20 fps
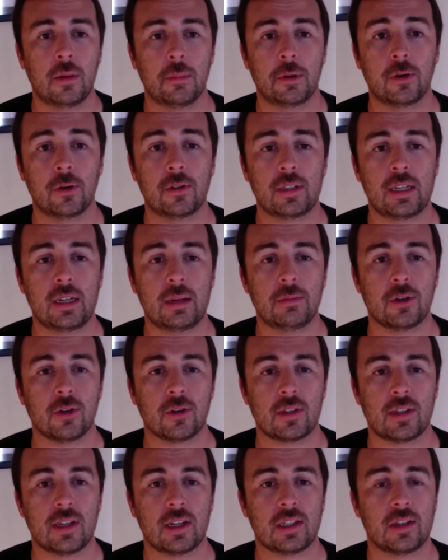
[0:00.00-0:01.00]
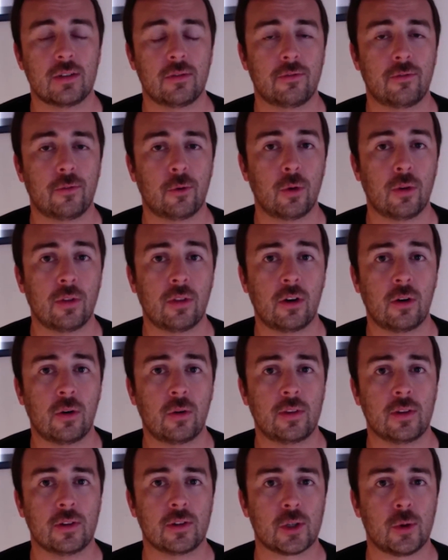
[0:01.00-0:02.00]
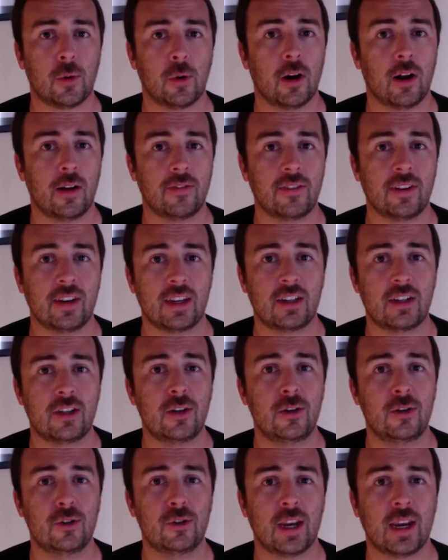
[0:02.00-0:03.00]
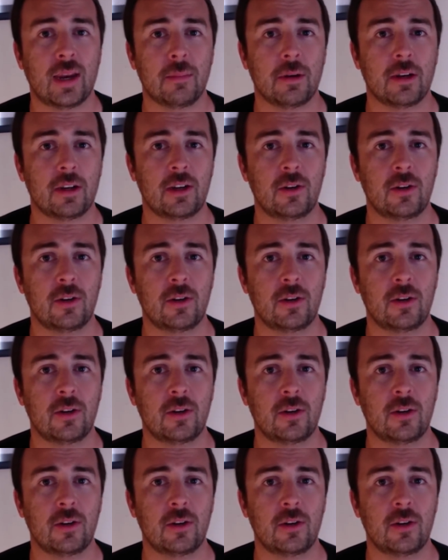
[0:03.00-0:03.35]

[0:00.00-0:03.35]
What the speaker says: Both teams are 6-4, though, and they'll square off in a huge game in